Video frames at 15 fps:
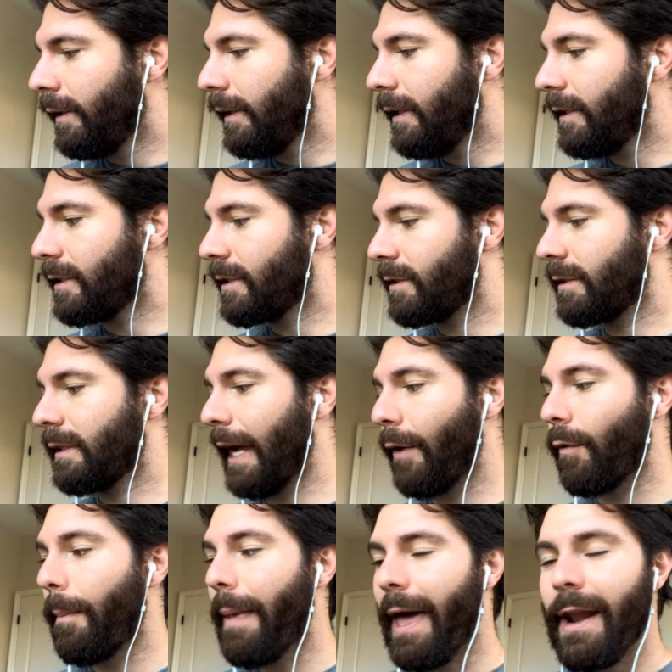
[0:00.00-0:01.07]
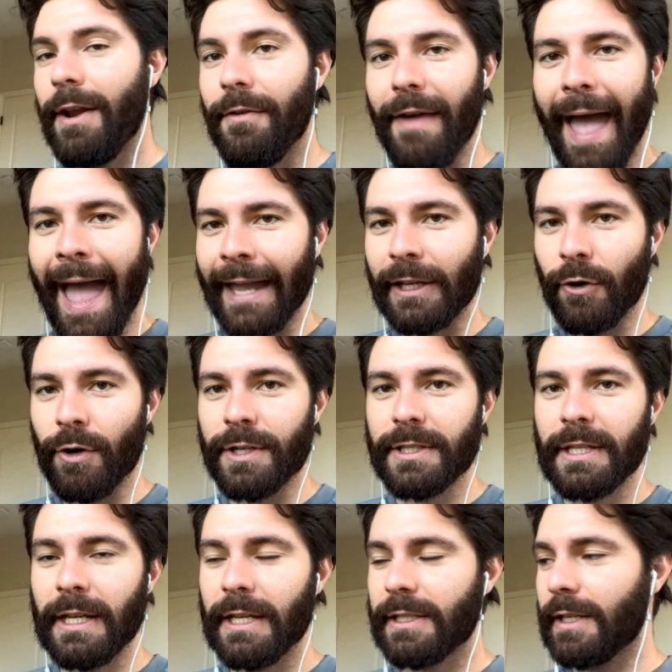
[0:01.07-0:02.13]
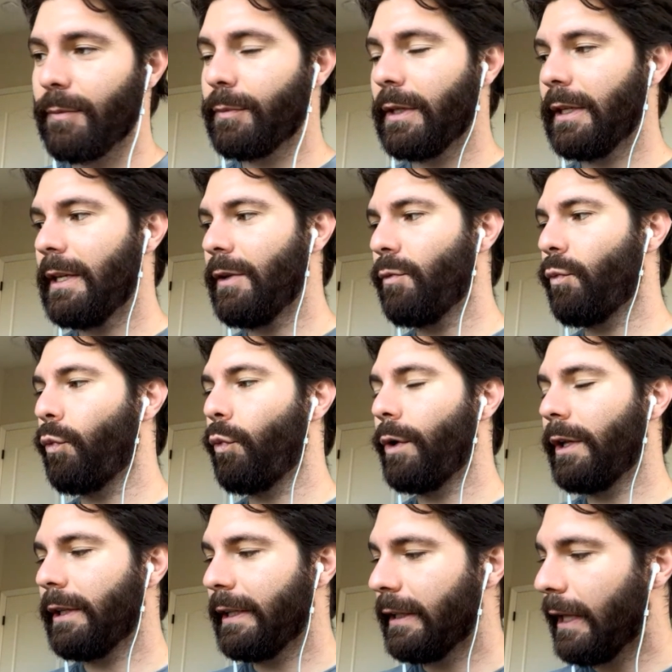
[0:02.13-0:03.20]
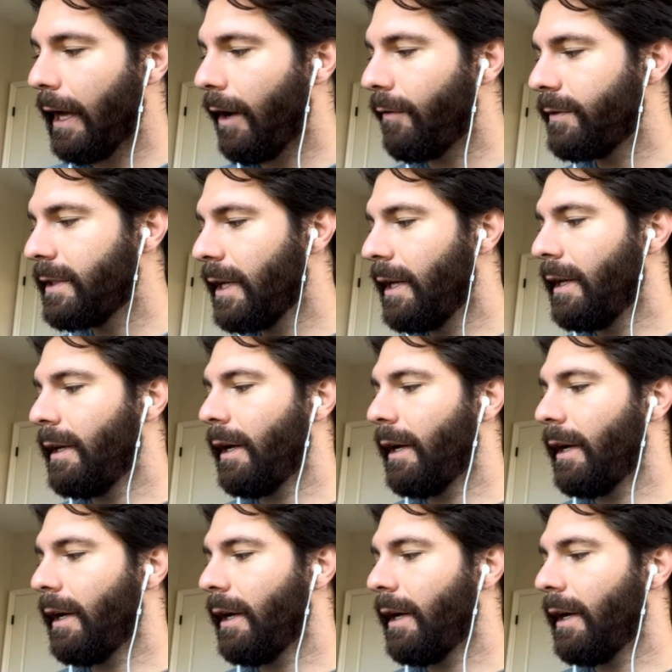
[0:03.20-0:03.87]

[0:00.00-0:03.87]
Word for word: he's got repetitive accuracy, is something he really loved,